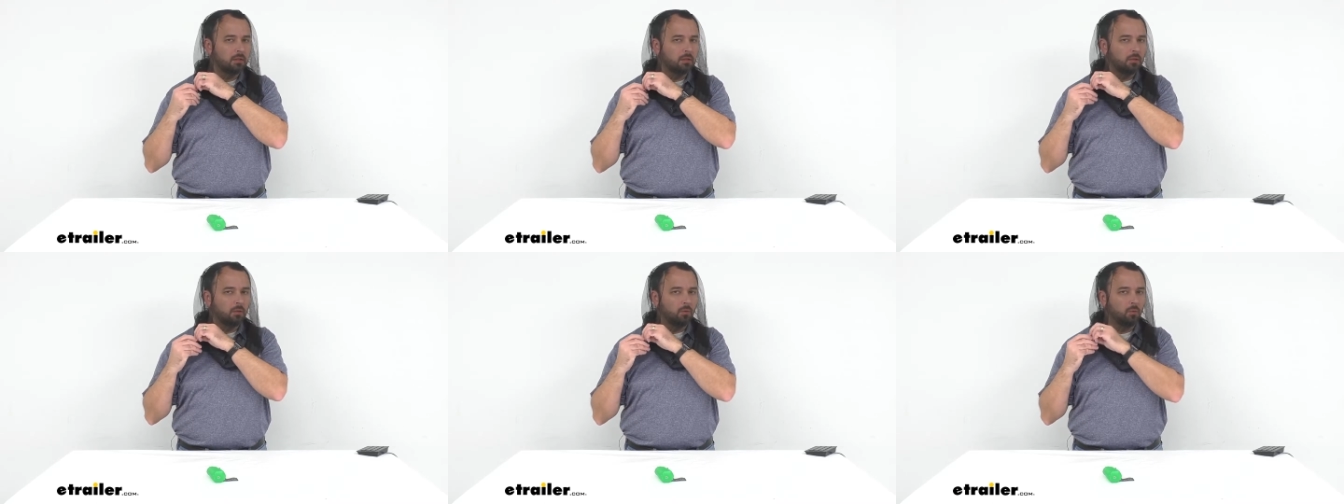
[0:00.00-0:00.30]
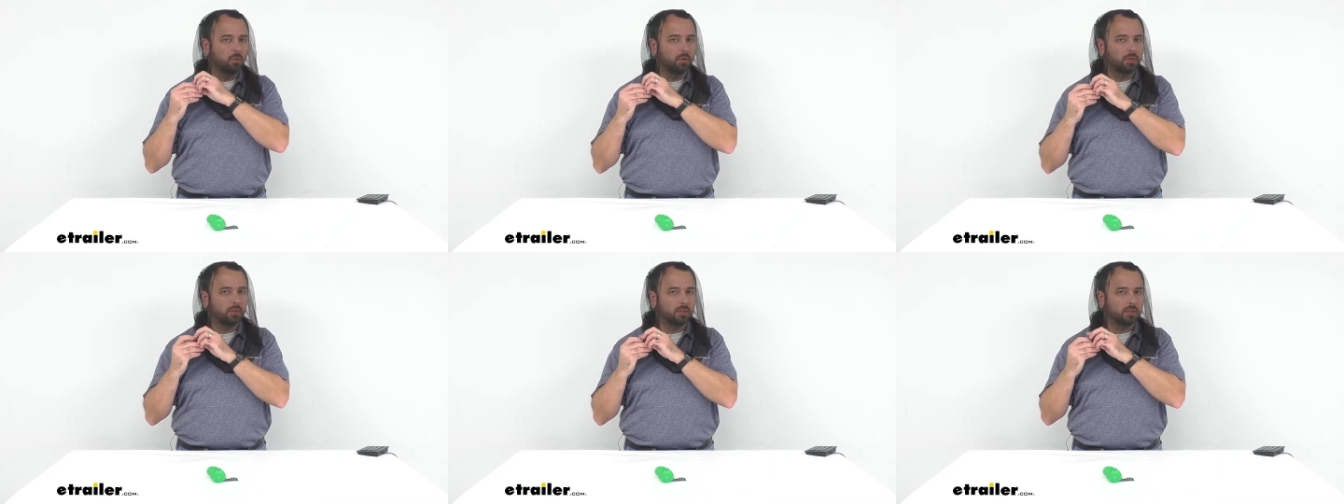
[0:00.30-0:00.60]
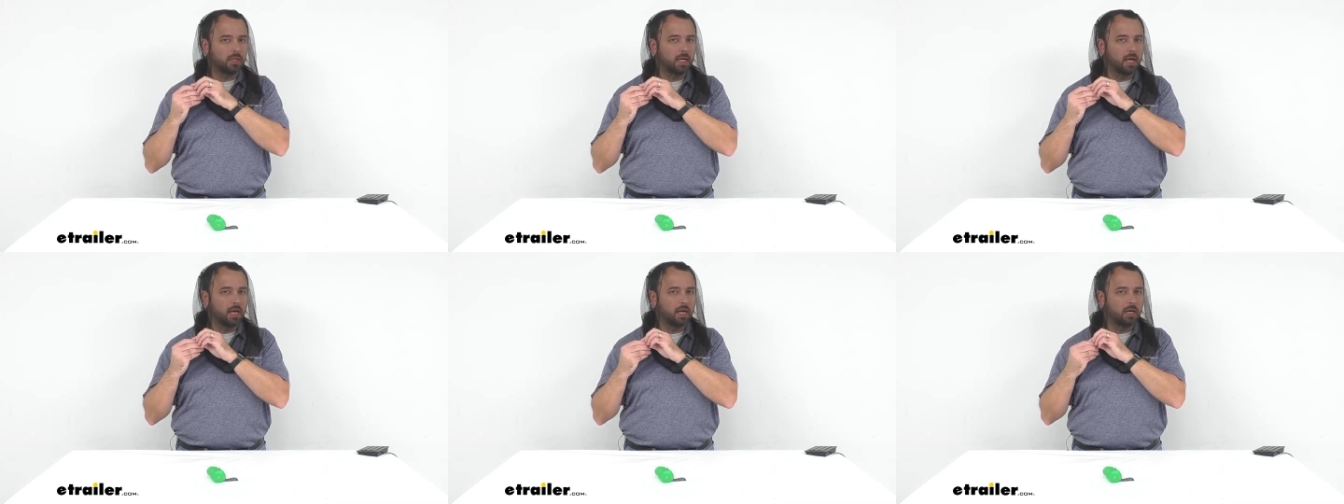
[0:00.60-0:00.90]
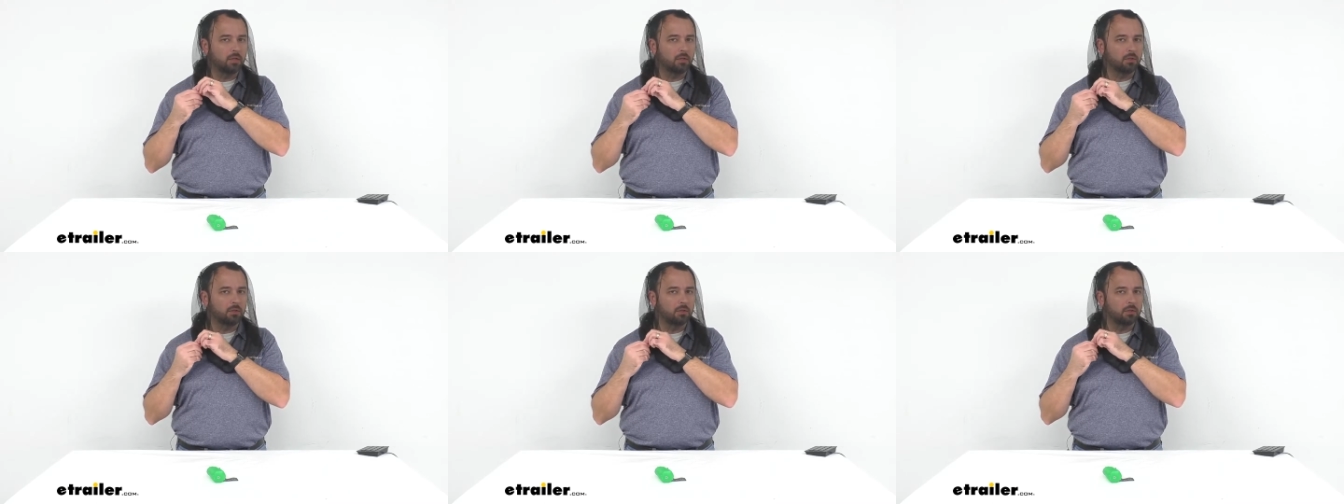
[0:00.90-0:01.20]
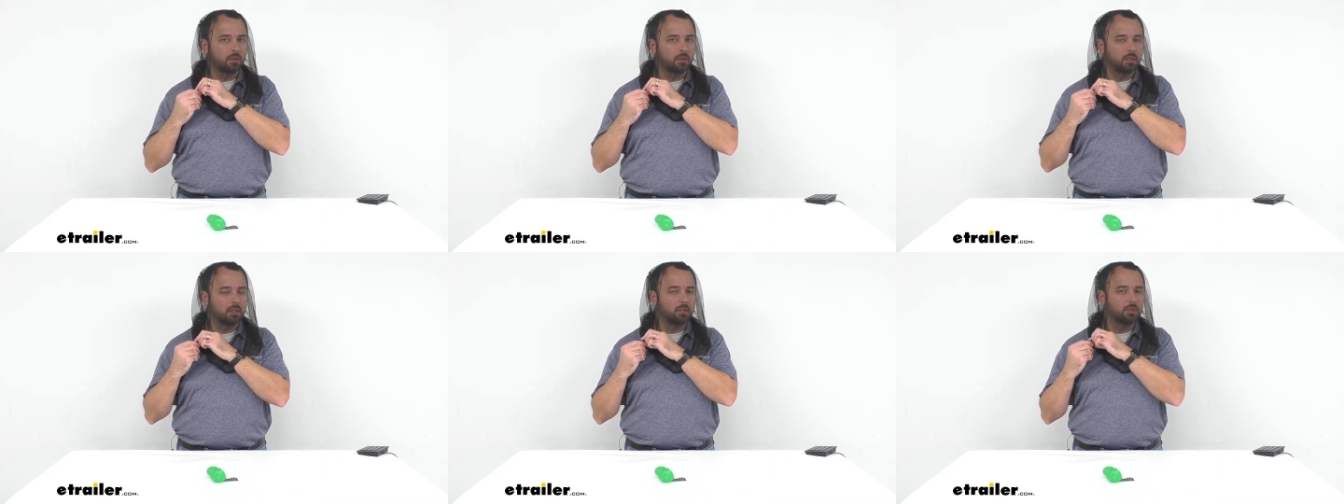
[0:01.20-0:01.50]
with a toggle
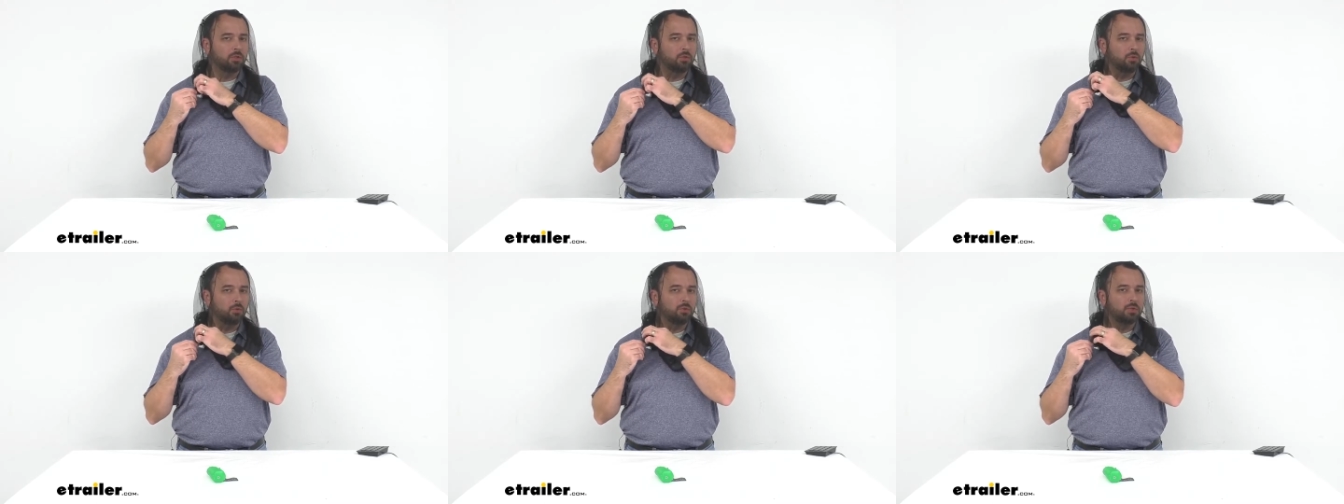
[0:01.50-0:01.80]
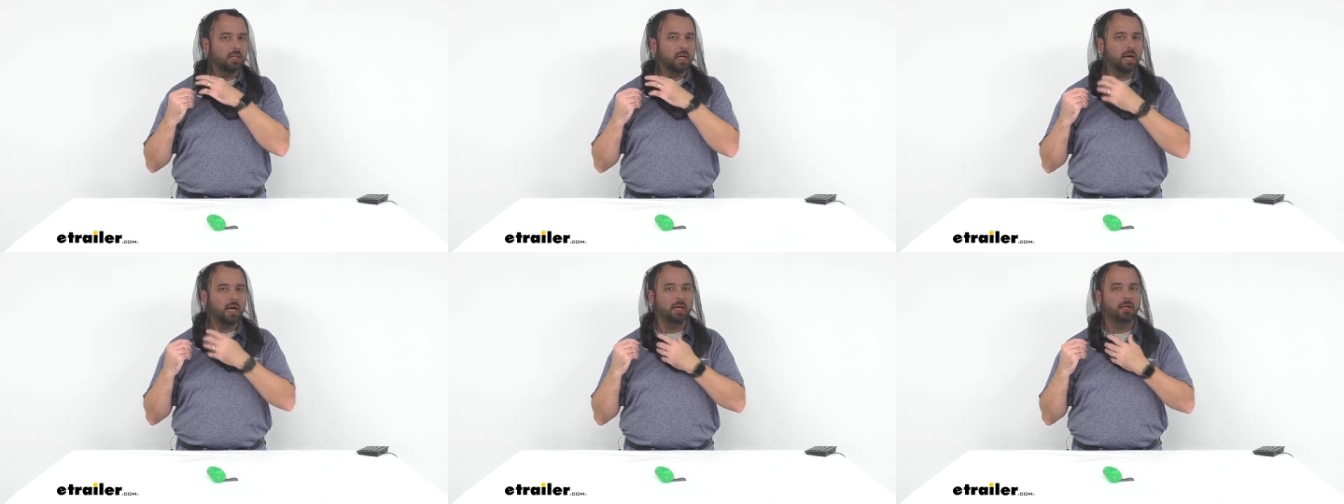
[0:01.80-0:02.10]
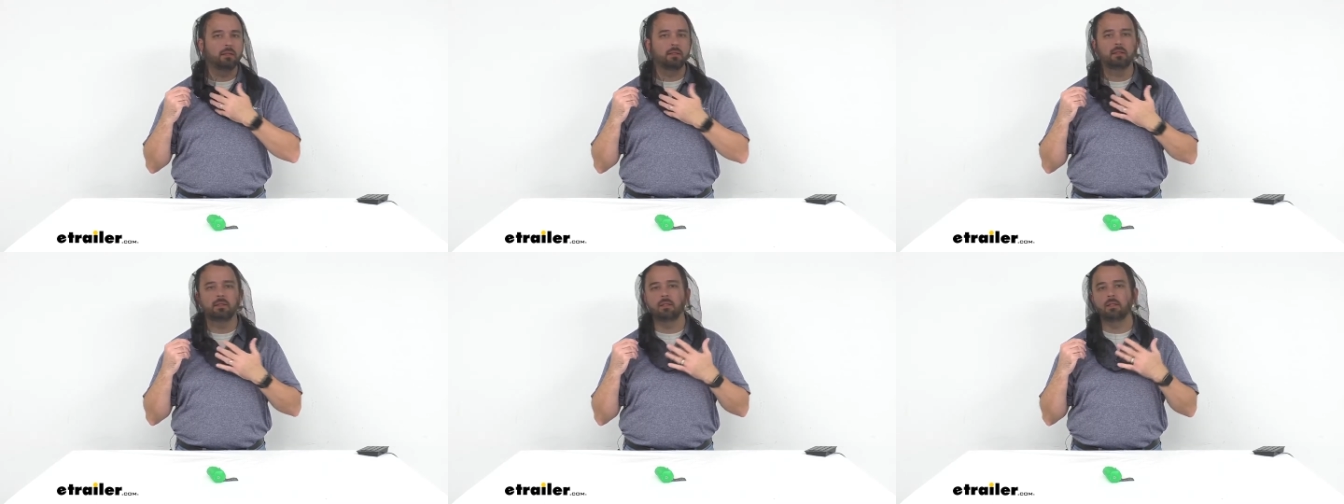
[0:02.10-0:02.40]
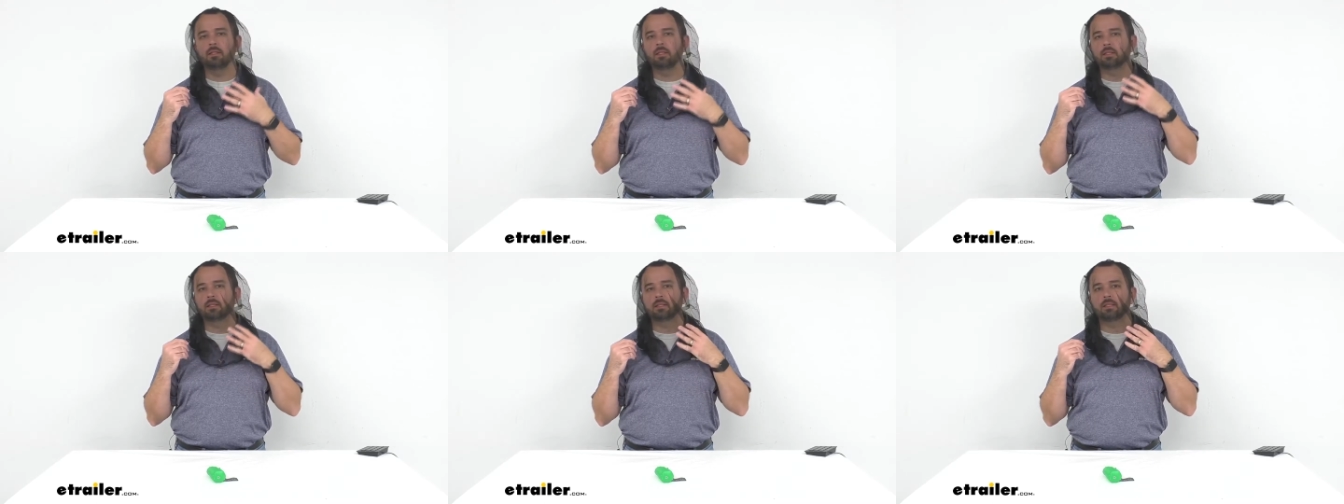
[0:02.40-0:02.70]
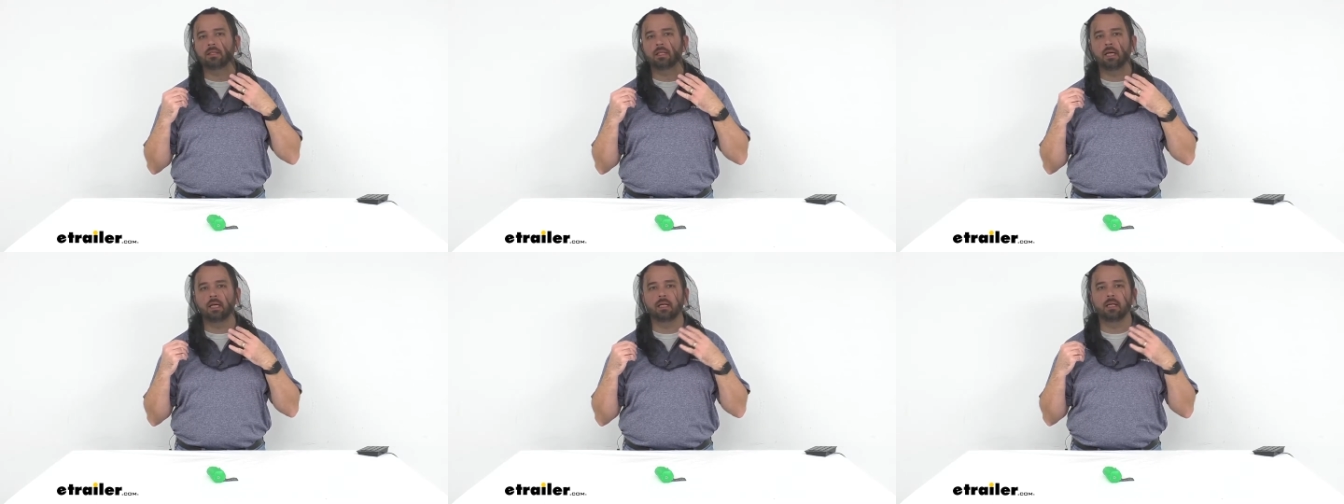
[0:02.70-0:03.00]
to tighten this
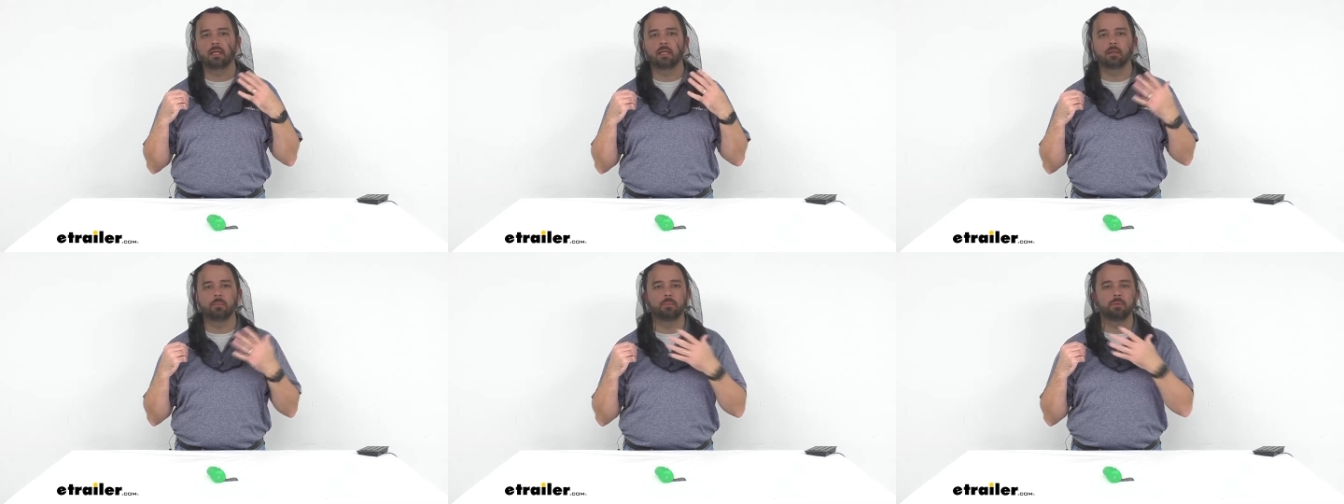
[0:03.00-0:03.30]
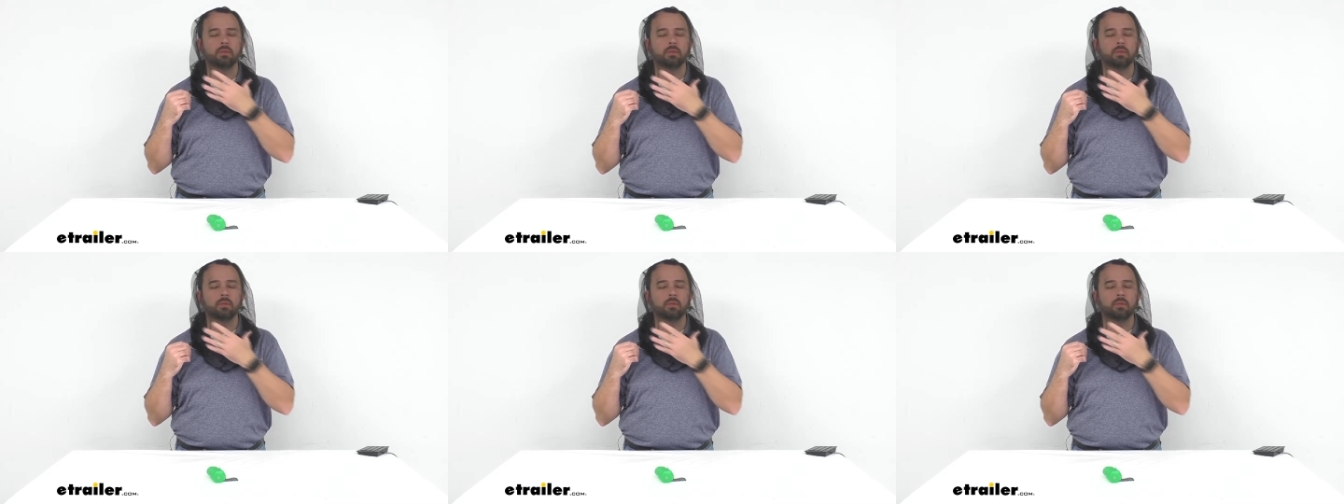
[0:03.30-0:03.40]
net up